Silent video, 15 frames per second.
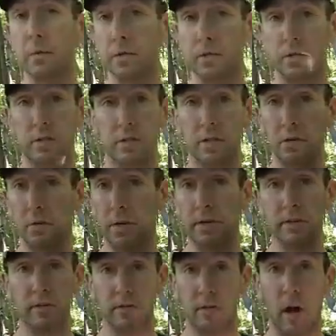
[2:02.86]
which
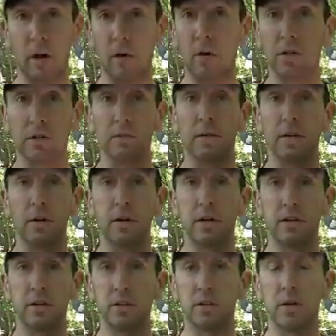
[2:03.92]
is not going to be good
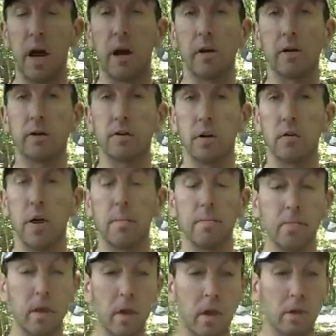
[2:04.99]
as you're out on a trail run.
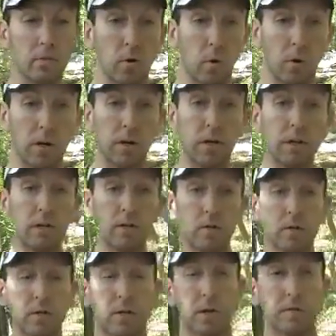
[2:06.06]
So what you're going to do
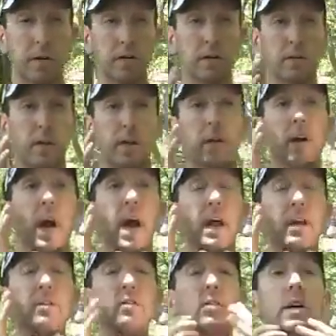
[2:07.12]
is you're going to make sure that your
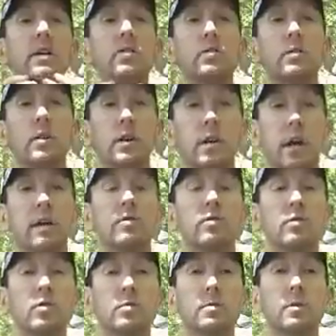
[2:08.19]
head is straight, so it's in a nice
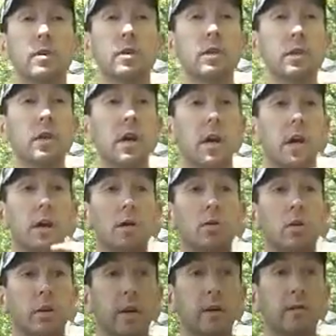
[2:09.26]
neutral position. You're
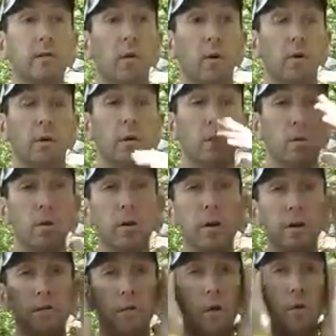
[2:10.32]
looking forward,
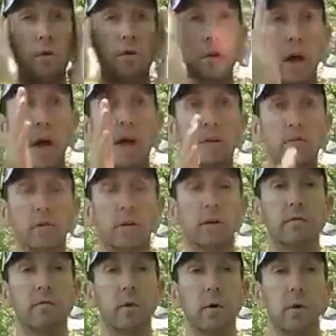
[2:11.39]
so your head is
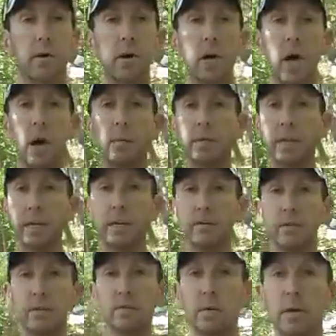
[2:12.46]
looking forward. But the
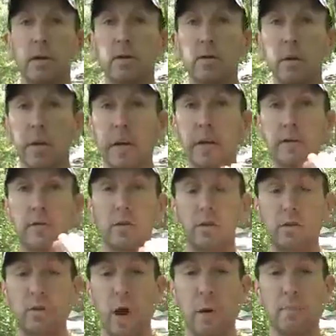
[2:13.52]
easiest way to do it is
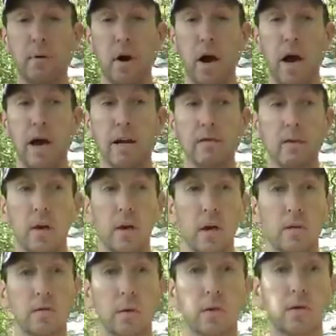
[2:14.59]
just drop your eyes.
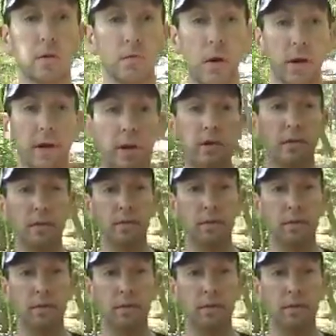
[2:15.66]
So as you're running on the